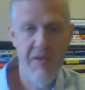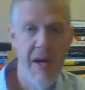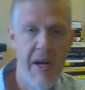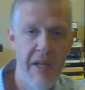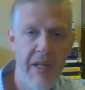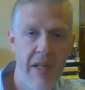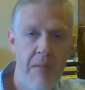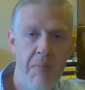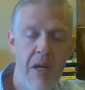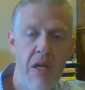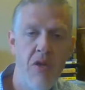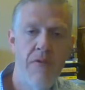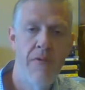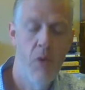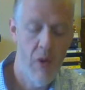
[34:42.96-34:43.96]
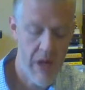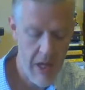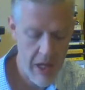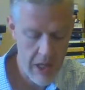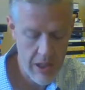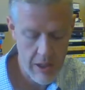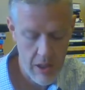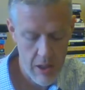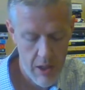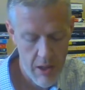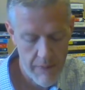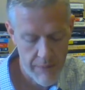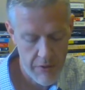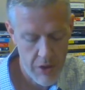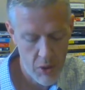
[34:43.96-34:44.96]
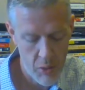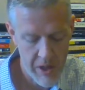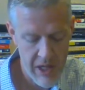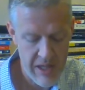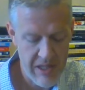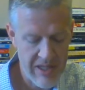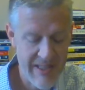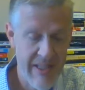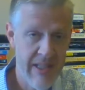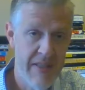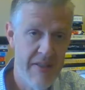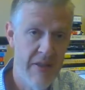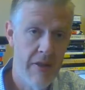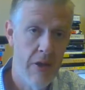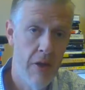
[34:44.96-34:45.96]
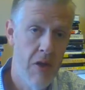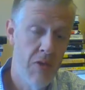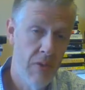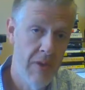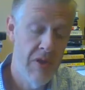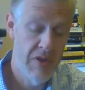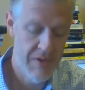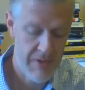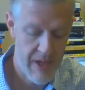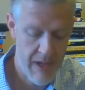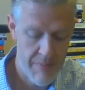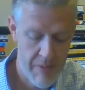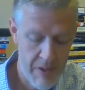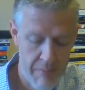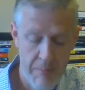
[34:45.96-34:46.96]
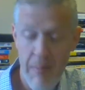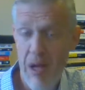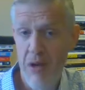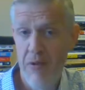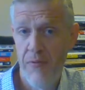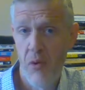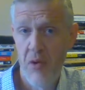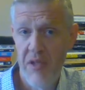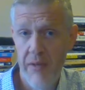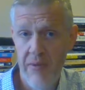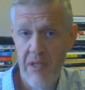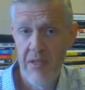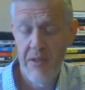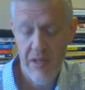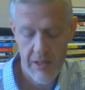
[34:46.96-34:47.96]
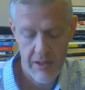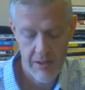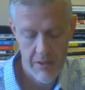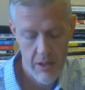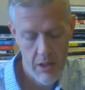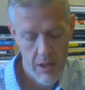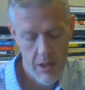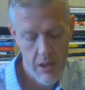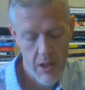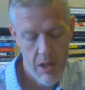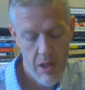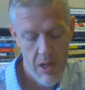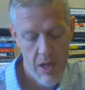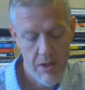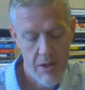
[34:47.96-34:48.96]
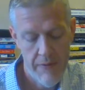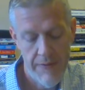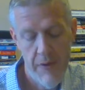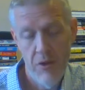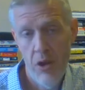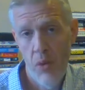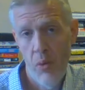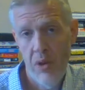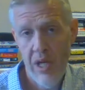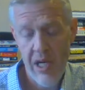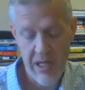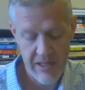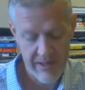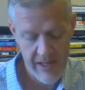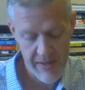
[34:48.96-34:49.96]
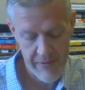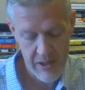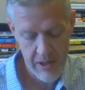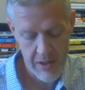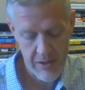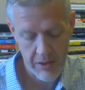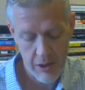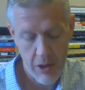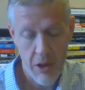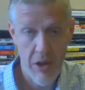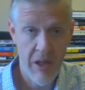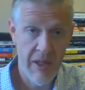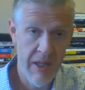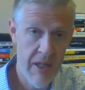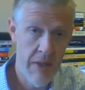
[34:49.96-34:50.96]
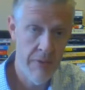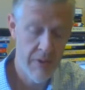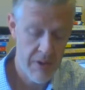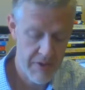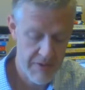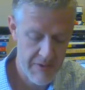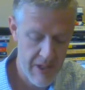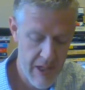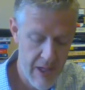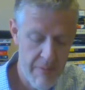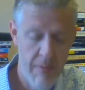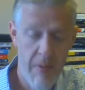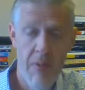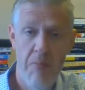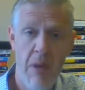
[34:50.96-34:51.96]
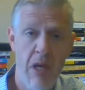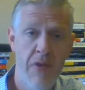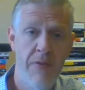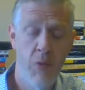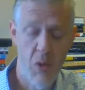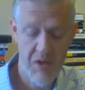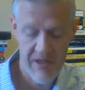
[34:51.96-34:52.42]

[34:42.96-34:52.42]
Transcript: Thought again, page four eighty. Footnote one eighty-six is Carr's Religious Thought, but page four seventy-six. And then footnote one eighty-seven is Carr again, Religious Thought, page four